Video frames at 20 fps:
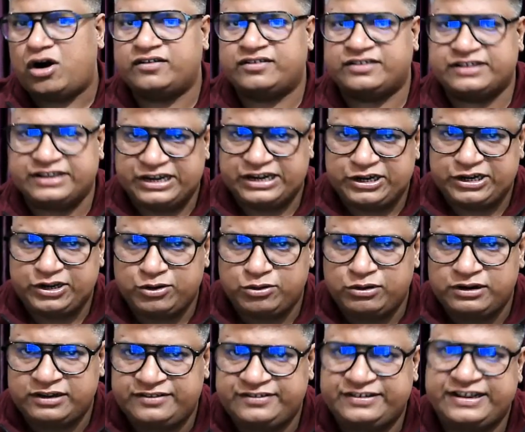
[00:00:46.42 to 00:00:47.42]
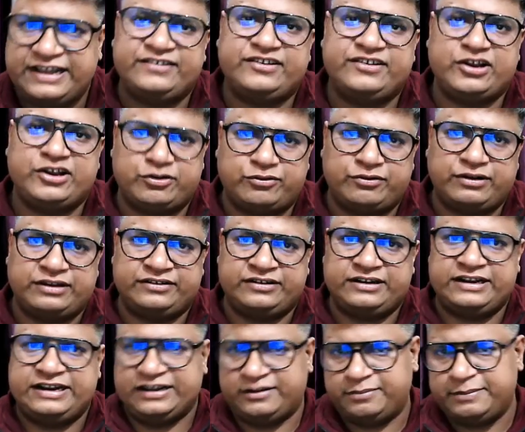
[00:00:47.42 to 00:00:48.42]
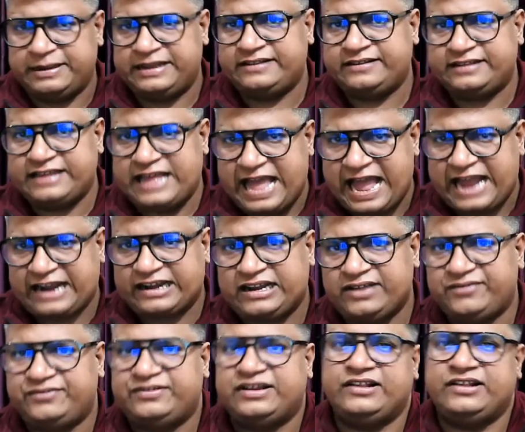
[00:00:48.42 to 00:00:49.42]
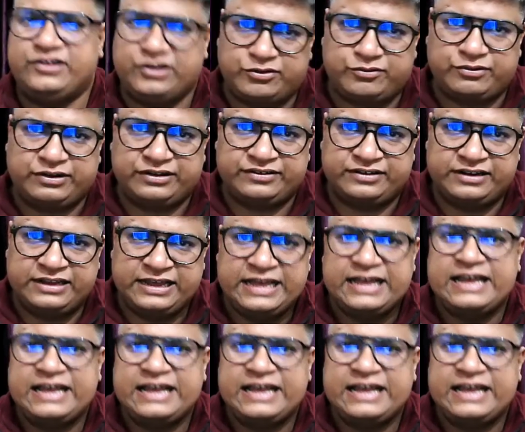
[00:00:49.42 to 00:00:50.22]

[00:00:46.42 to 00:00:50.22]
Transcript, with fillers: or scheduled change request, it means active change request.